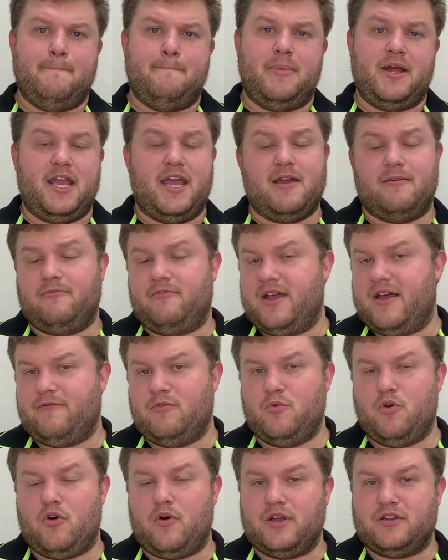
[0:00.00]
If you have
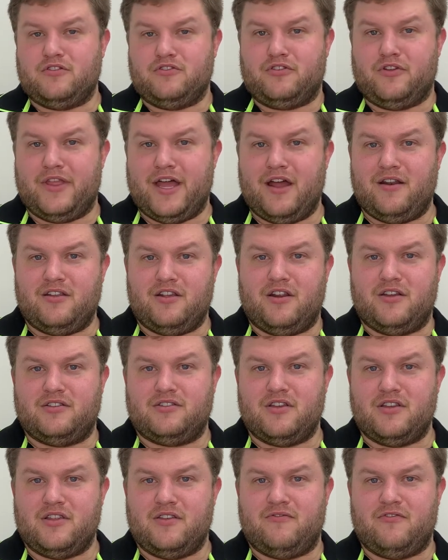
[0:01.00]
any more questions on that,
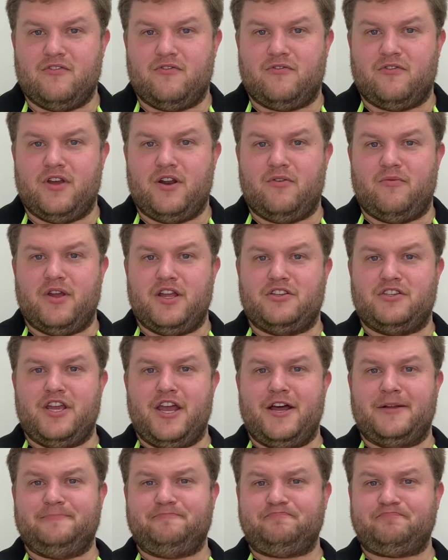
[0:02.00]
certainly feel free to reach
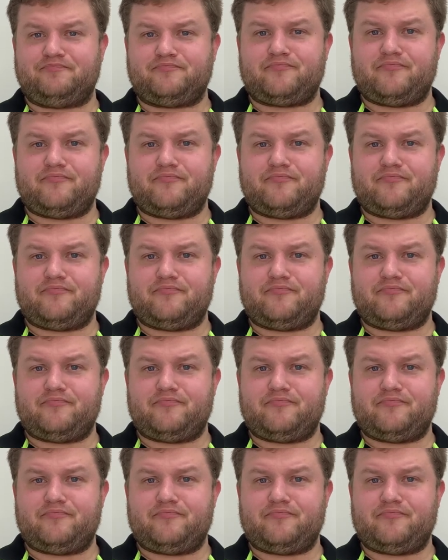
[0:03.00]
out.